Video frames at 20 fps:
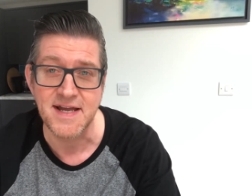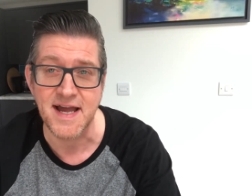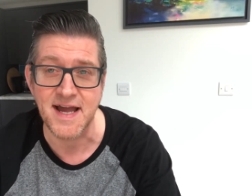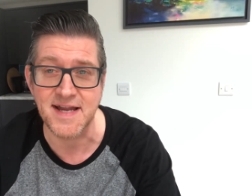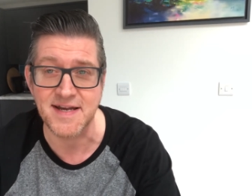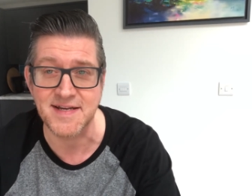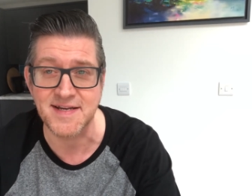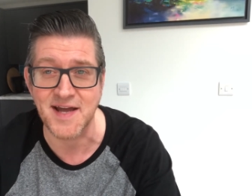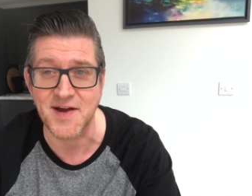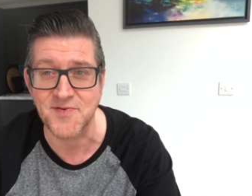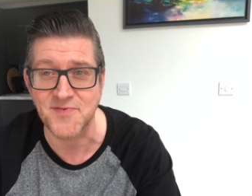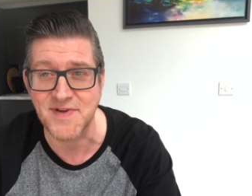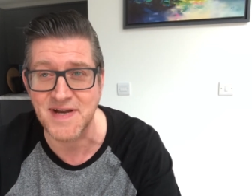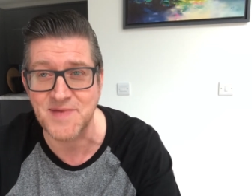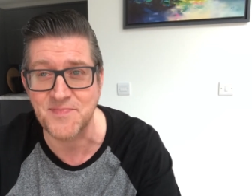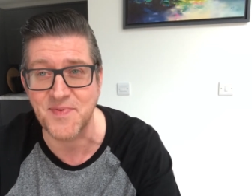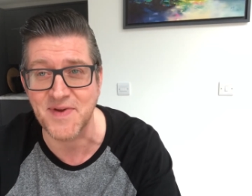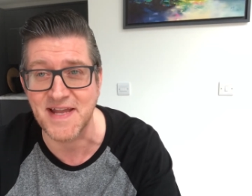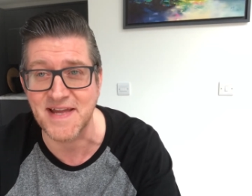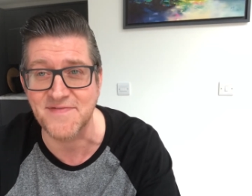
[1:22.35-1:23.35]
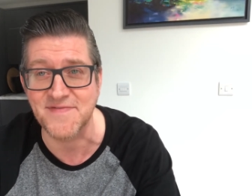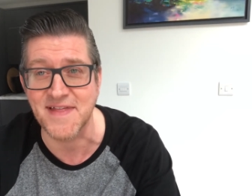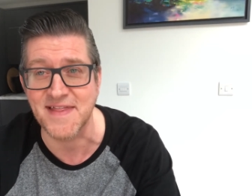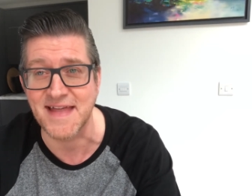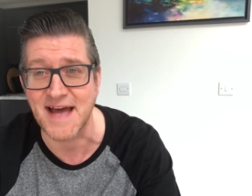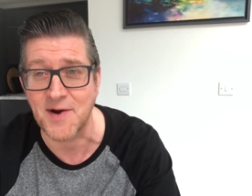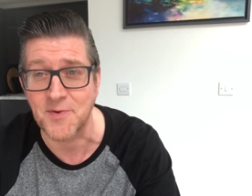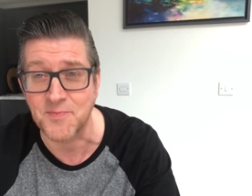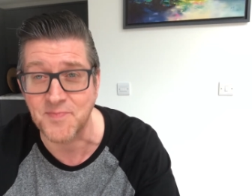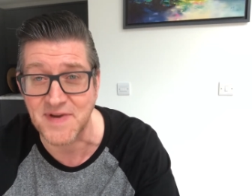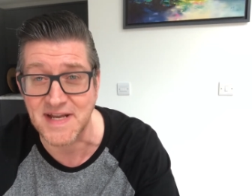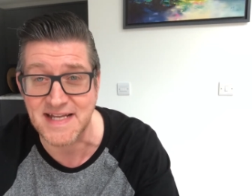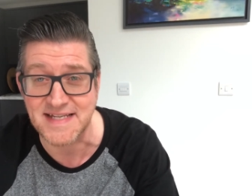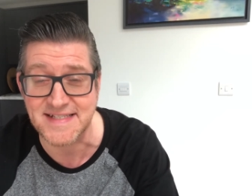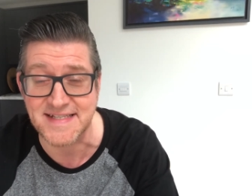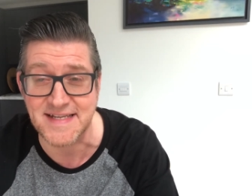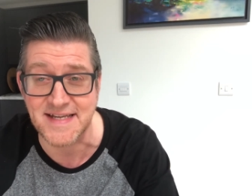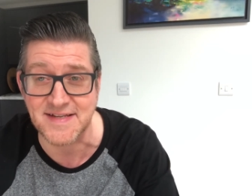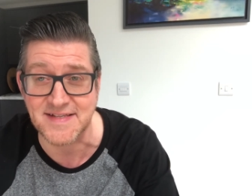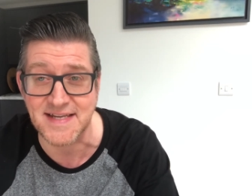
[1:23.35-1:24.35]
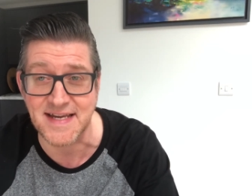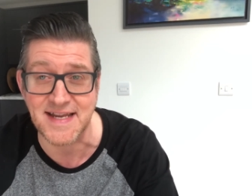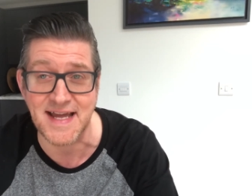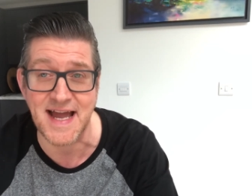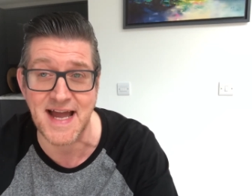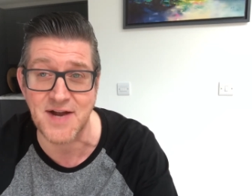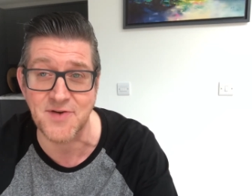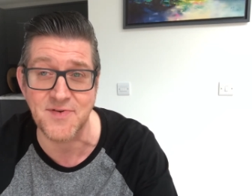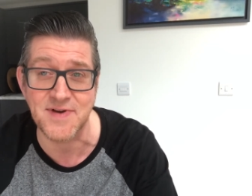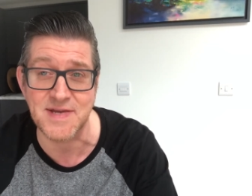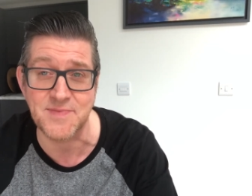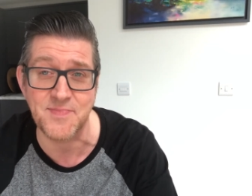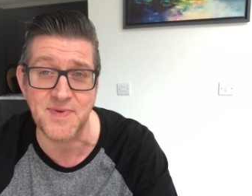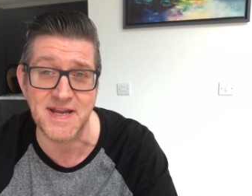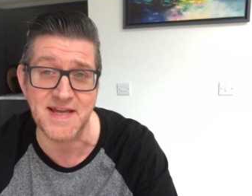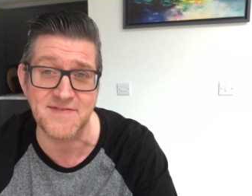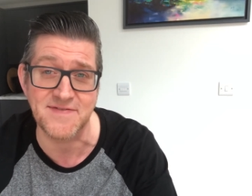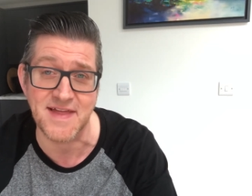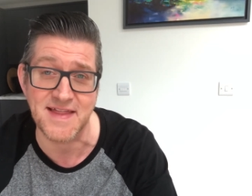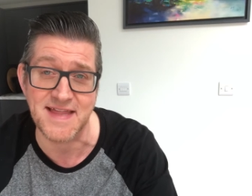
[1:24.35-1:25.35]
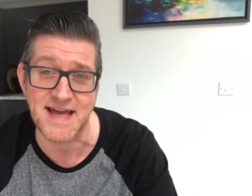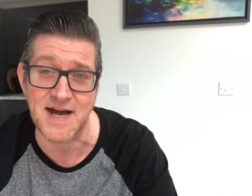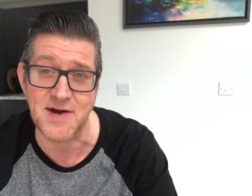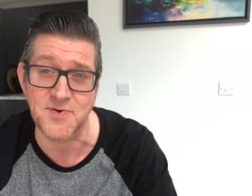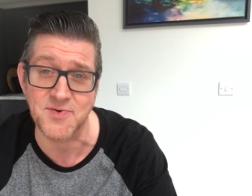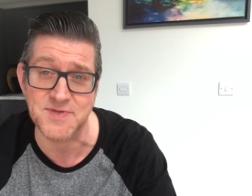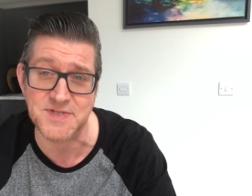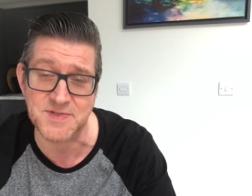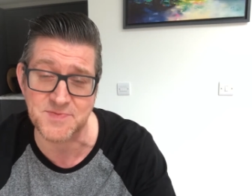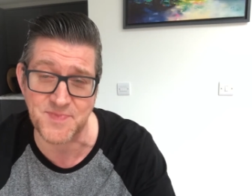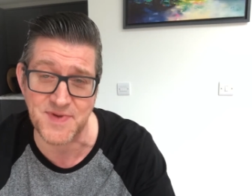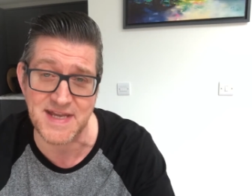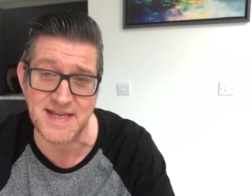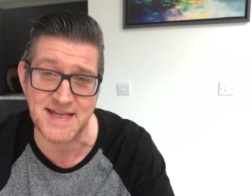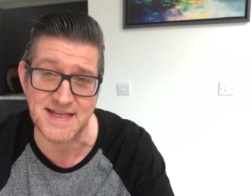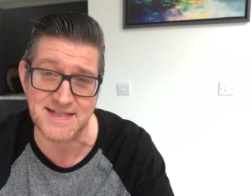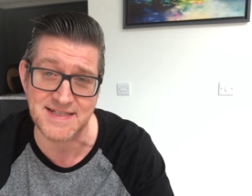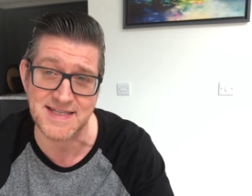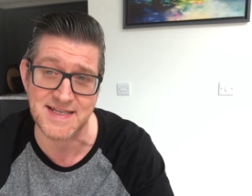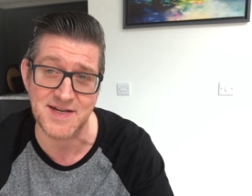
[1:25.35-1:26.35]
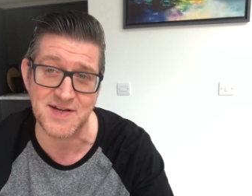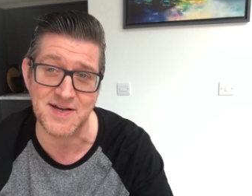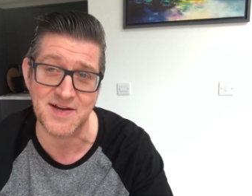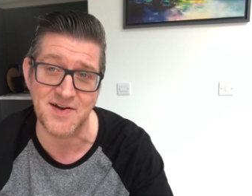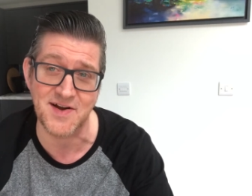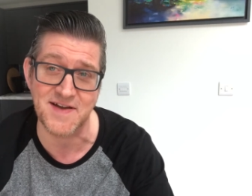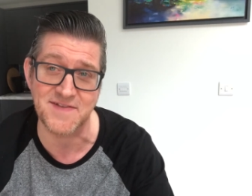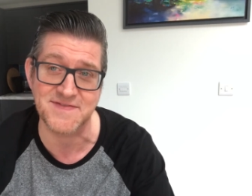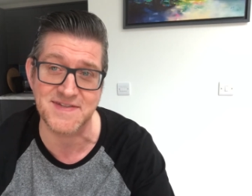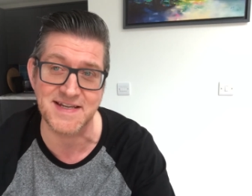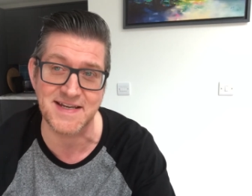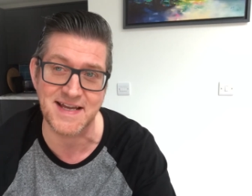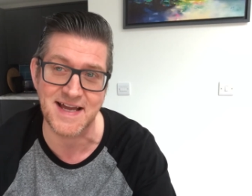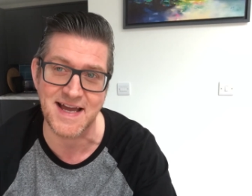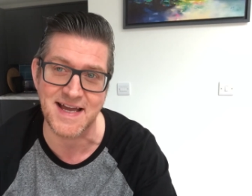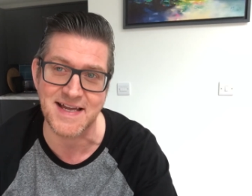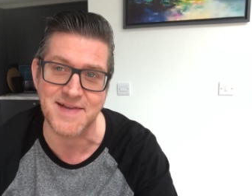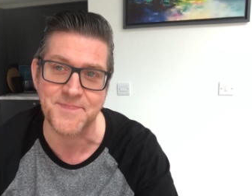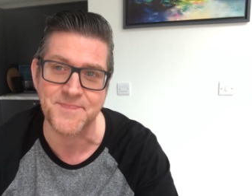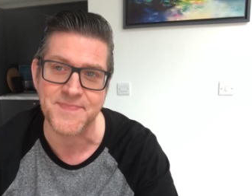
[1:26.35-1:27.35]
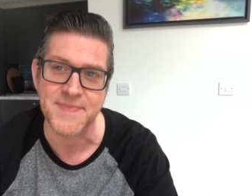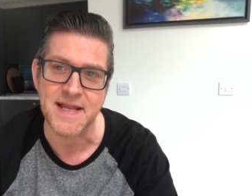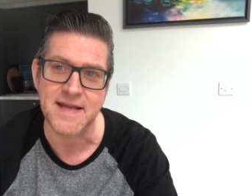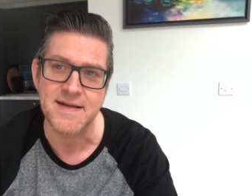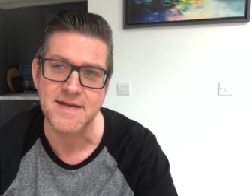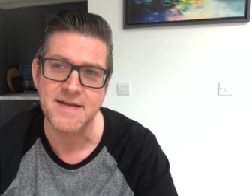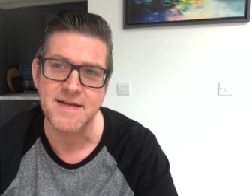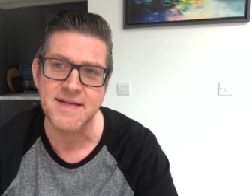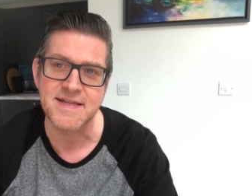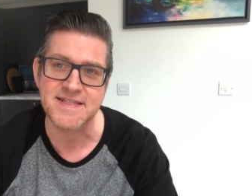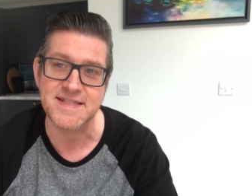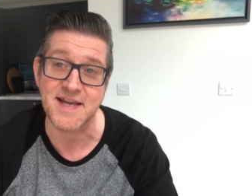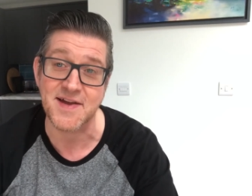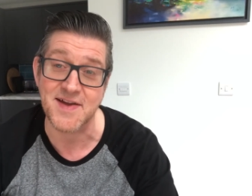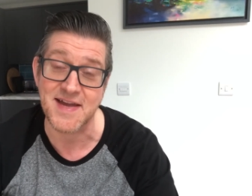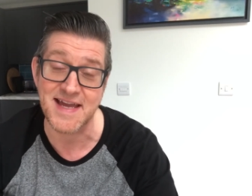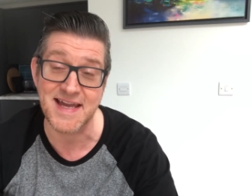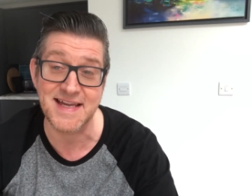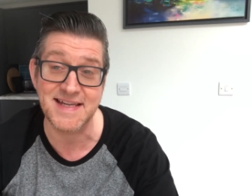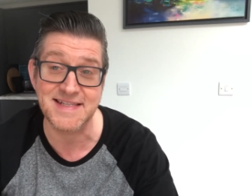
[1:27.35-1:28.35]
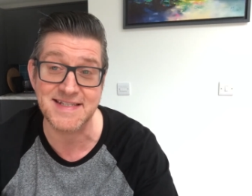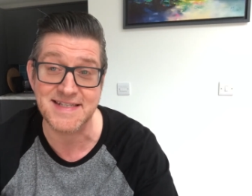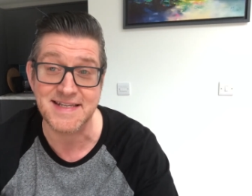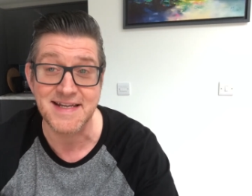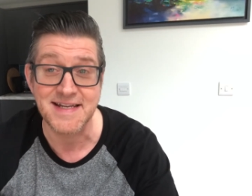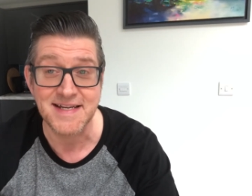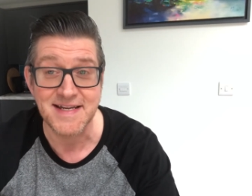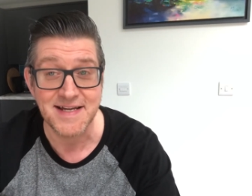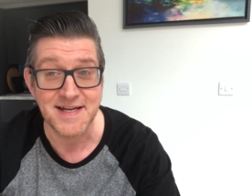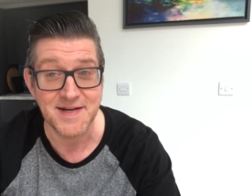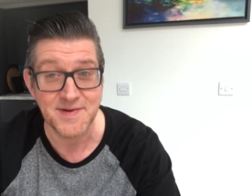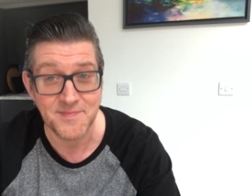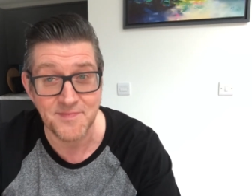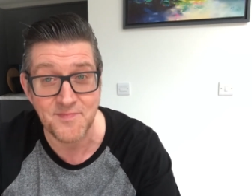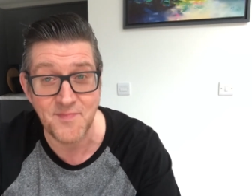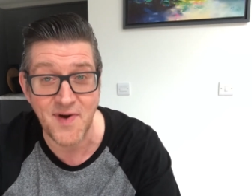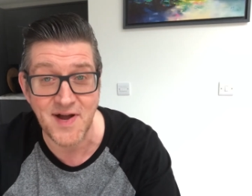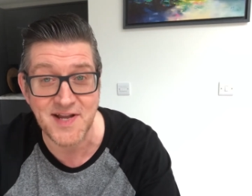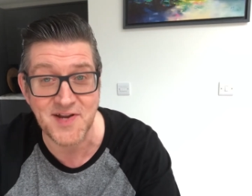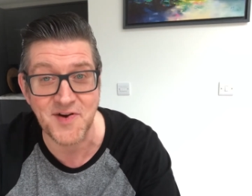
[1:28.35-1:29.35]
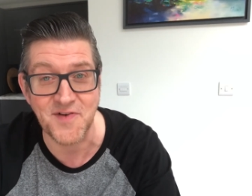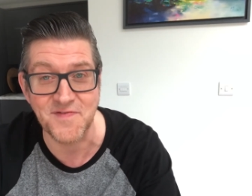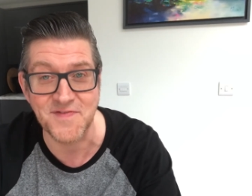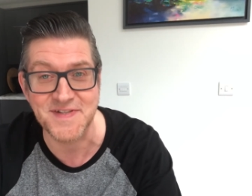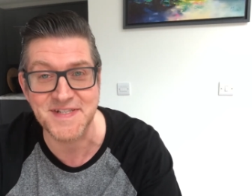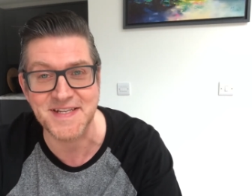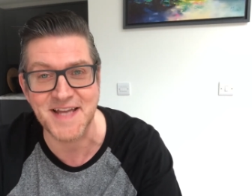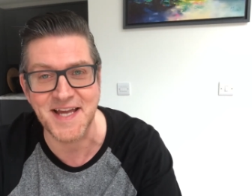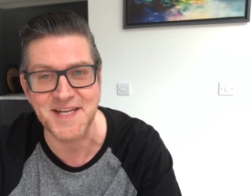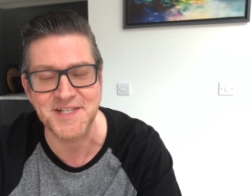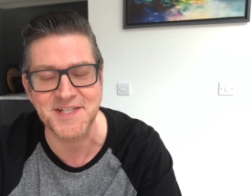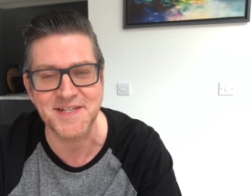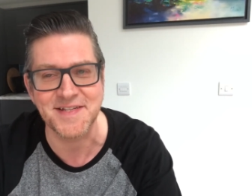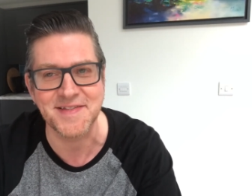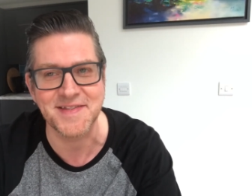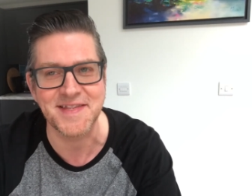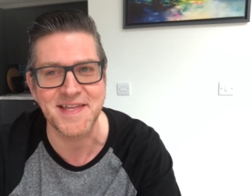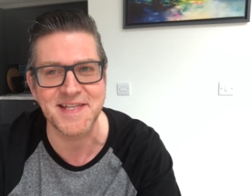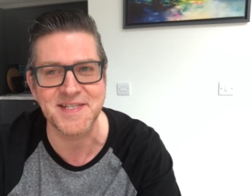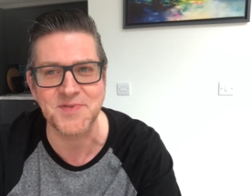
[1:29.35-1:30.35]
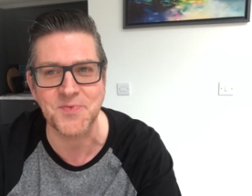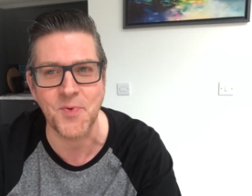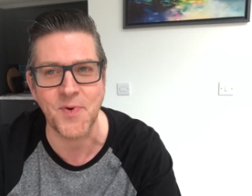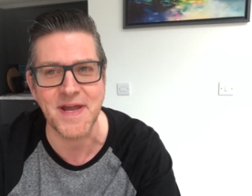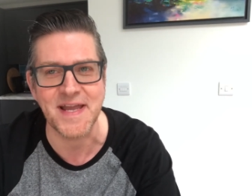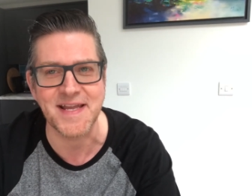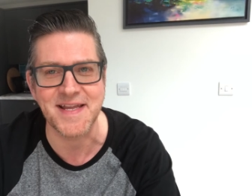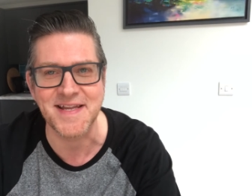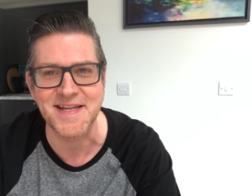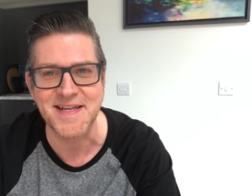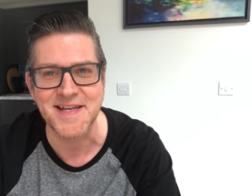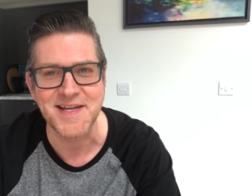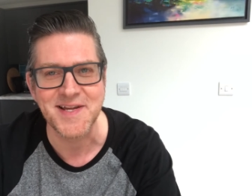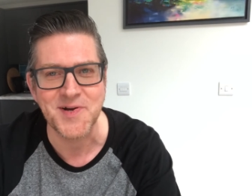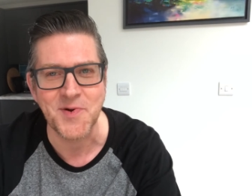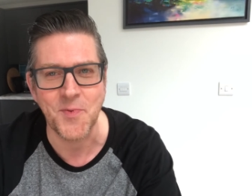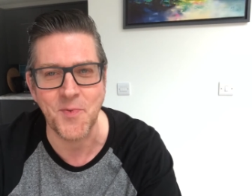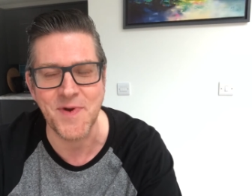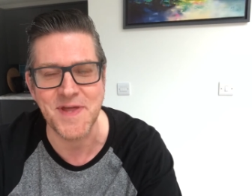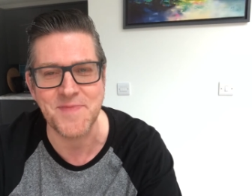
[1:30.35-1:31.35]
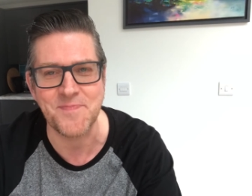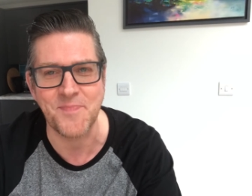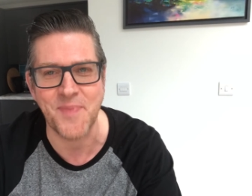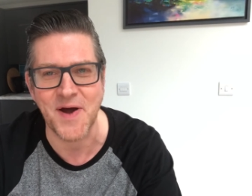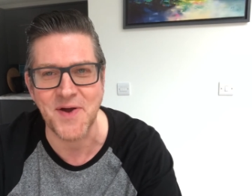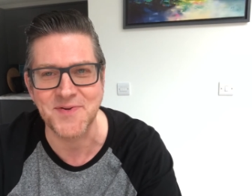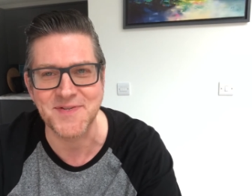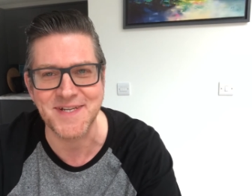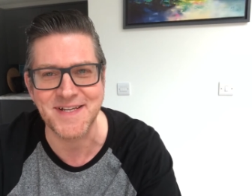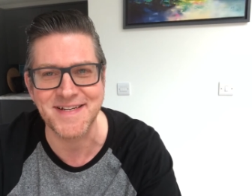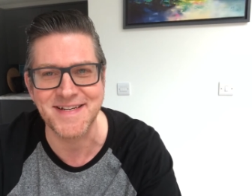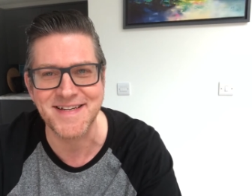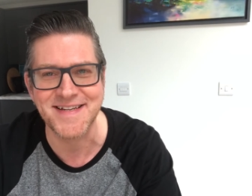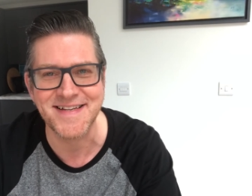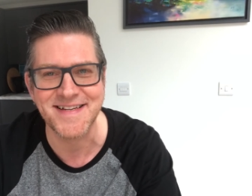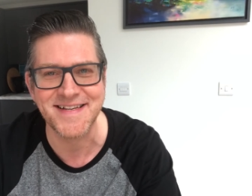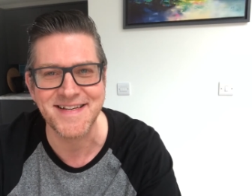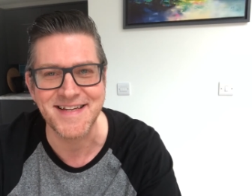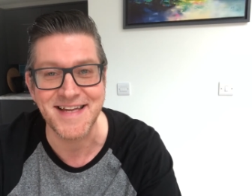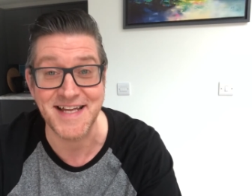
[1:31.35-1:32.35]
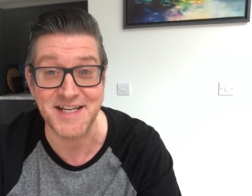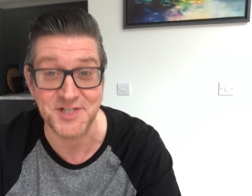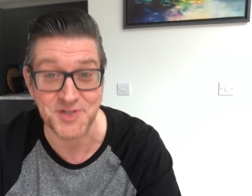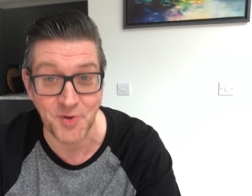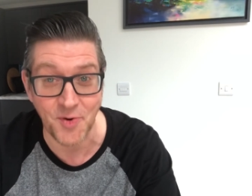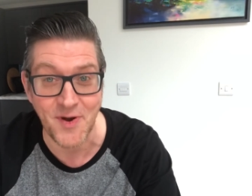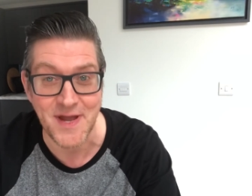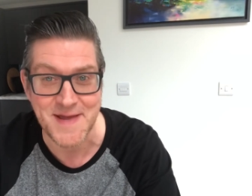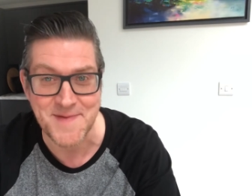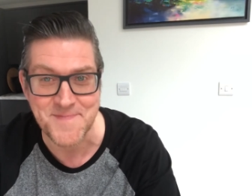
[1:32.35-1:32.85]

And I really believe that that will bless you today. I really believe that that will speak into your life today. So here's my conversation this week with Boden. Enjoy.